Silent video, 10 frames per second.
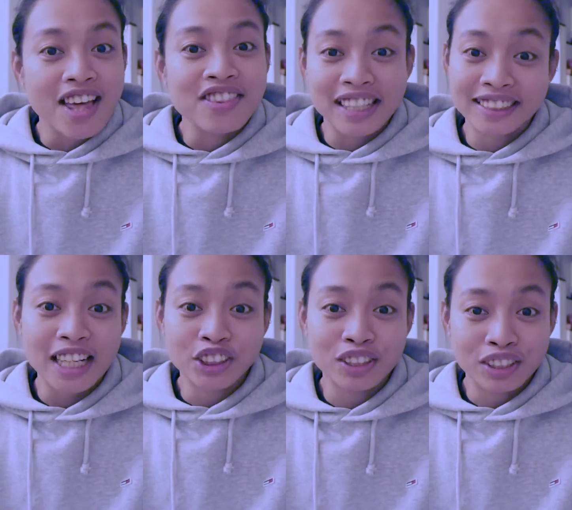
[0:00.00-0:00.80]
That's
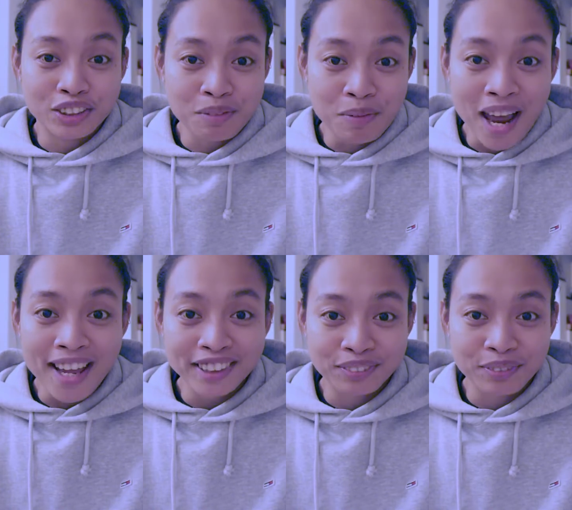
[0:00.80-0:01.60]
actually a
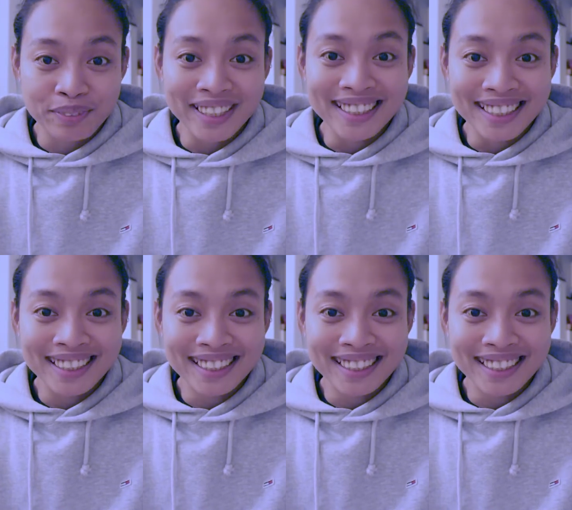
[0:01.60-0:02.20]
surprise for me.